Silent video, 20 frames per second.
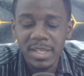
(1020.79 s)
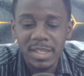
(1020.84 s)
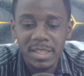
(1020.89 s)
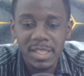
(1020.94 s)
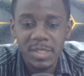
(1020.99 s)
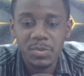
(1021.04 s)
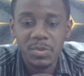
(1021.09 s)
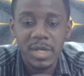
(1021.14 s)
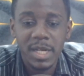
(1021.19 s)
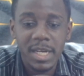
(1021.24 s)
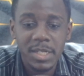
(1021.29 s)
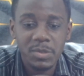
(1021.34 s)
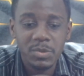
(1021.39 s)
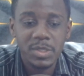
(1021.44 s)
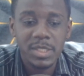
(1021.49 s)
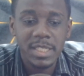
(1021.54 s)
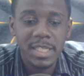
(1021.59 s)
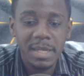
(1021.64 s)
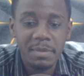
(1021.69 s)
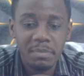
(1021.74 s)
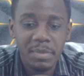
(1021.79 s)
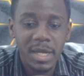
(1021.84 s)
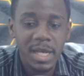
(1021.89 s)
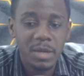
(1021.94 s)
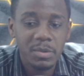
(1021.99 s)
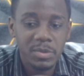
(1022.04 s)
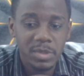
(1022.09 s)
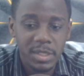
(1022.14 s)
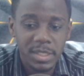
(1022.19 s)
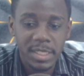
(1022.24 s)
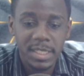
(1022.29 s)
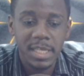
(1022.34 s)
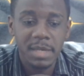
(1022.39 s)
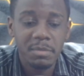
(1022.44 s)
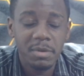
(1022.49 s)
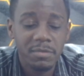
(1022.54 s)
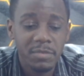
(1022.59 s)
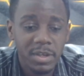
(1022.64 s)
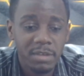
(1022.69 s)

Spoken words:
That's what I had to say about the game of